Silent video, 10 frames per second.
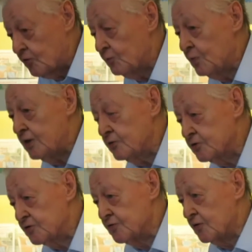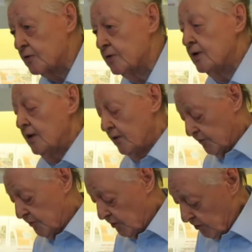could be useful
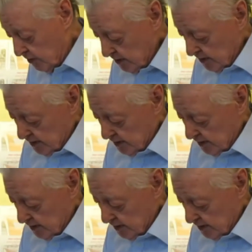for